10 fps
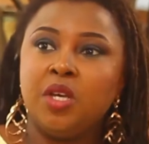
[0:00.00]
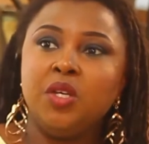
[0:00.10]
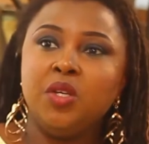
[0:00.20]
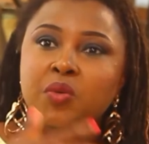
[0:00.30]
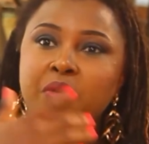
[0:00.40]

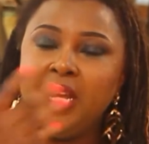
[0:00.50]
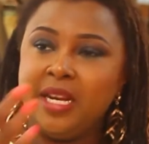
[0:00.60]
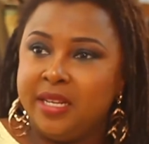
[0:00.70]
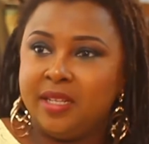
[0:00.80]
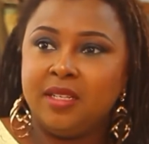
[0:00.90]
You
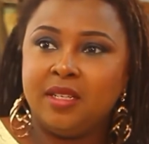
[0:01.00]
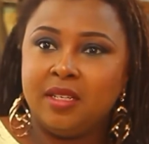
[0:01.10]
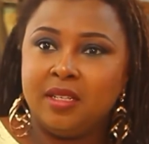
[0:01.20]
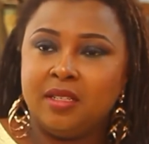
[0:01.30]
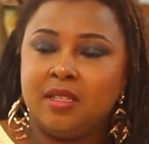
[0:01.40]
read.
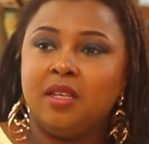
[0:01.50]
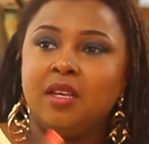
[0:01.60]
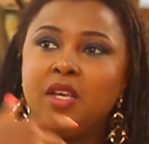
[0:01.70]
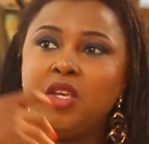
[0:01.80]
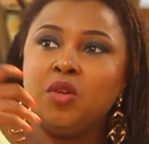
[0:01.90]

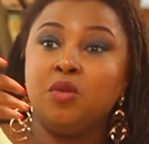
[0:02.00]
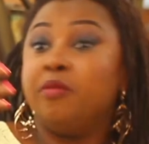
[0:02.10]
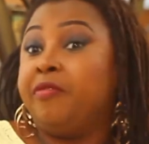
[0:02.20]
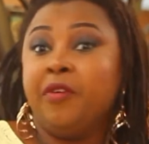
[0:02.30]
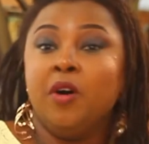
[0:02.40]
You,
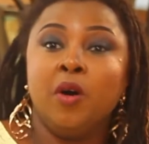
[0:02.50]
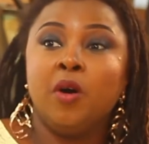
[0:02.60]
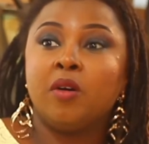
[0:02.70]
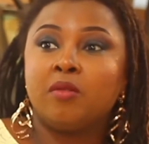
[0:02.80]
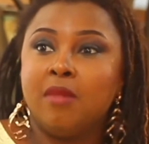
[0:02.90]

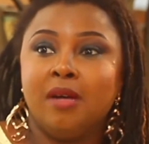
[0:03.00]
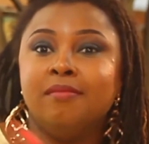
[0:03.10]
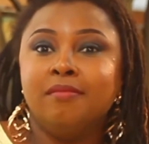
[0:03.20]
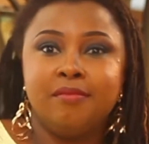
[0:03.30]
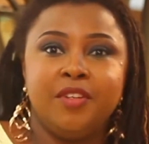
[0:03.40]
for
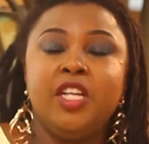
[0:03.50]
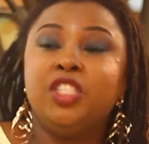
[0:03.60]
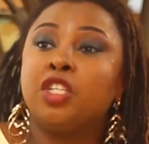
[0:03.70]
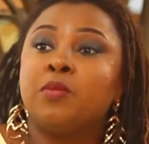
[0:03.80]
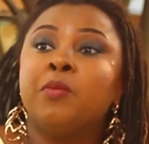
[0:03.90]
um,
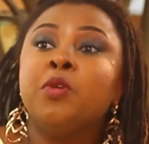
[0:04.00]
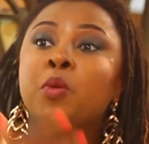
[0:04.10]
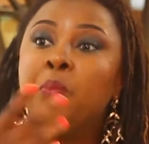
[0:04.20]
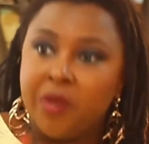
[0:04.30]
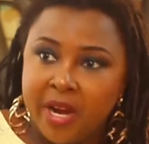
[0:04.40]
religious people, you
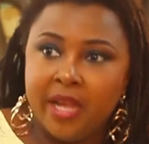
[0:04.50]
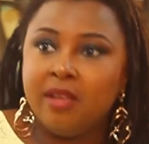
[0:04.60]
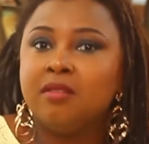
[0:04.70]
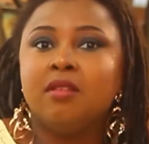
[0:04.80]
pray,